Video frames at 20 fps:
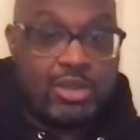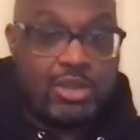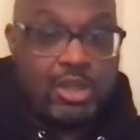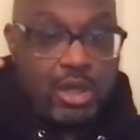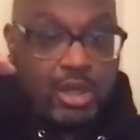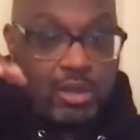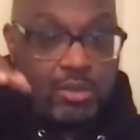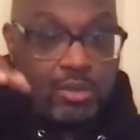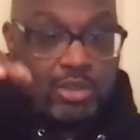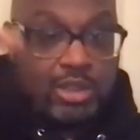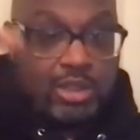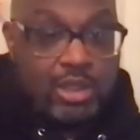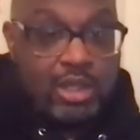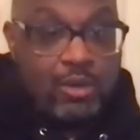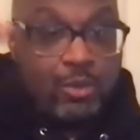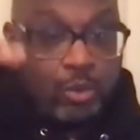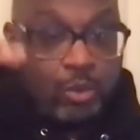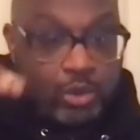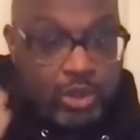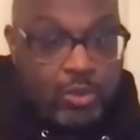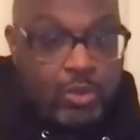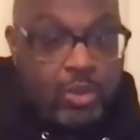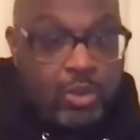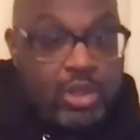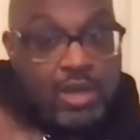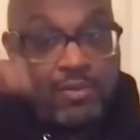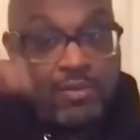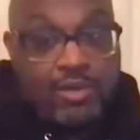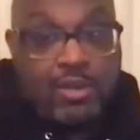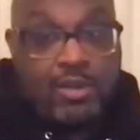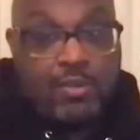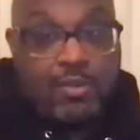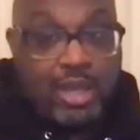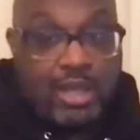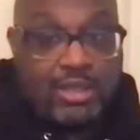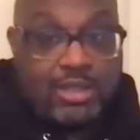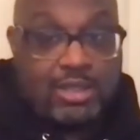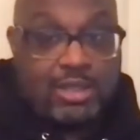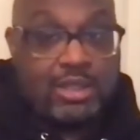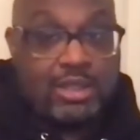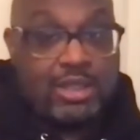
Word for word: um, D level, D1 level, and make it to the